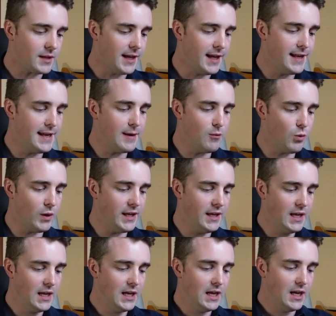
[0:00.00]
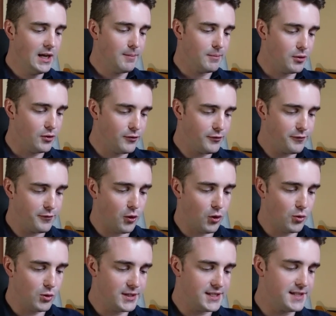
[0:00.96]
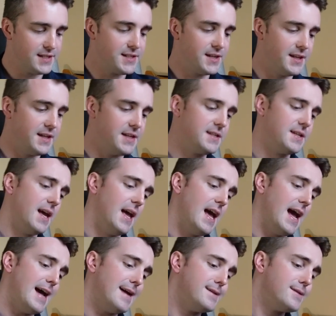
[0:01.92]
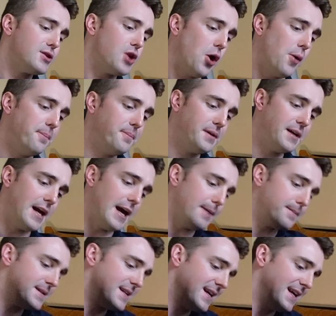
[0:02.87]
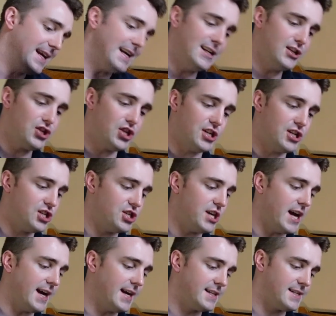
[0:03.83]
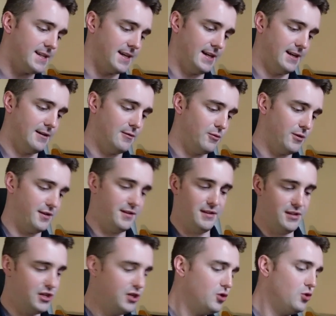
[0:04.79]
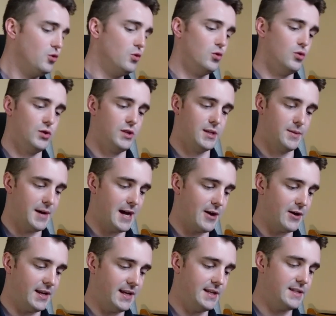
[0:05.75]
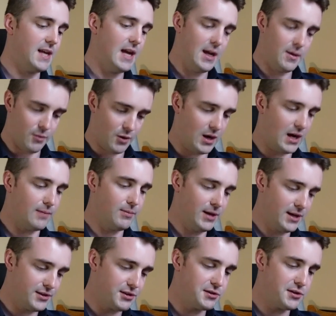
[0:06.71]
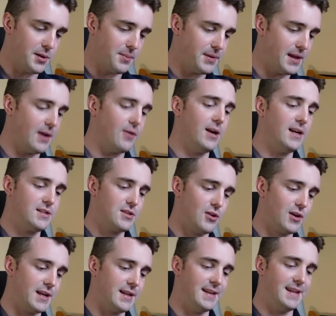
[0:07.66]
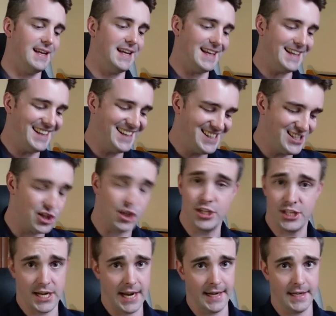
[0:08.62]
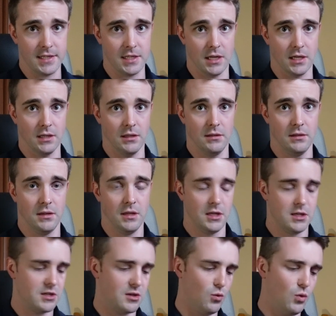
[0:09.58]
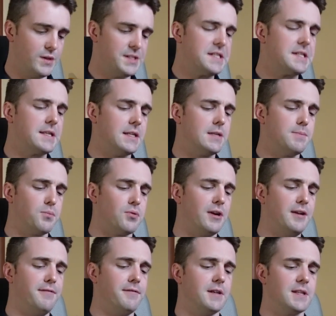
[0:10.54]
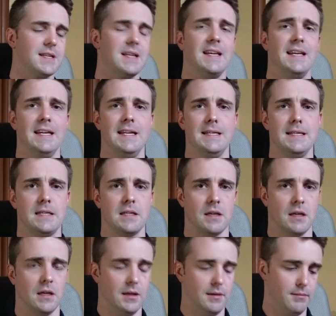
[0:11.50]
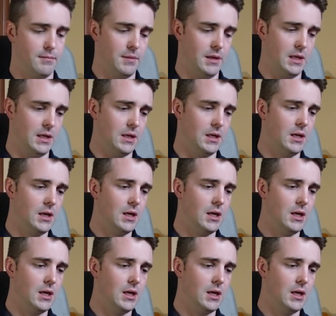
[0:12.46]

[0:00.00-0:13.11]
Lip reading: And then we move forward into this, and Tom kept interjecting with news about his... Well, I'm going to stop there. Let's look at the interjecting. So what does this prefix inter mean?